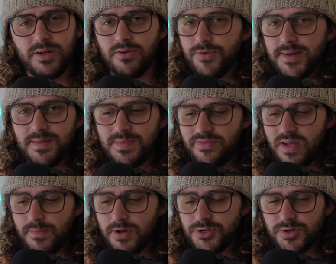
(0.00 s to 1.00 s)
forgive me if
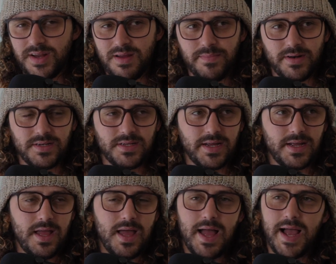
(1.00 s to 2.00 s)
I butcher the name, but it's like
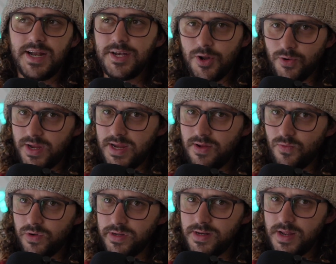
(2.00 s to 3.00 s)
hinoki
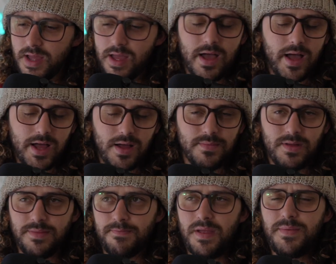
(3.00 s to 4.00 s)
wood.
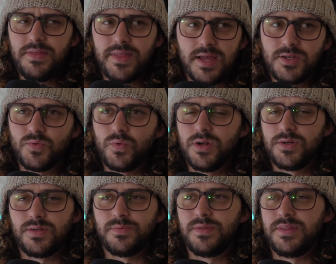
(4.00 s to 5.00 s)
Maybe that's where
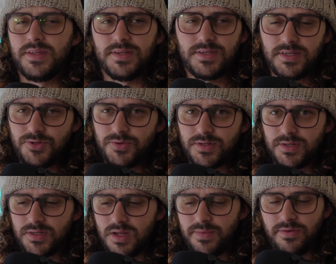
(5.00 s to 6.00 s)
some of this citrus
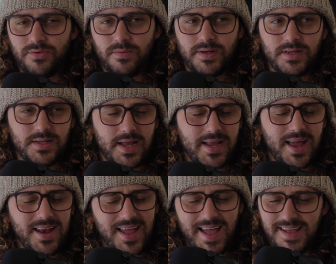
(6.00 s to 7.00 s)
is coming from, because it
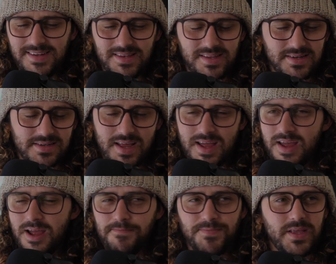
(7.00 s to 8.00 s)
kind of has this
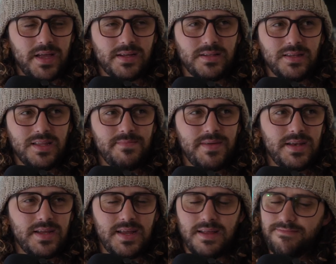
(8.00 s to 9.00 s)

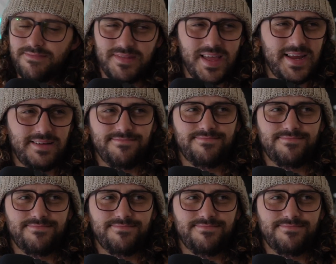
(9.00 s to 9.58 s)
lemon like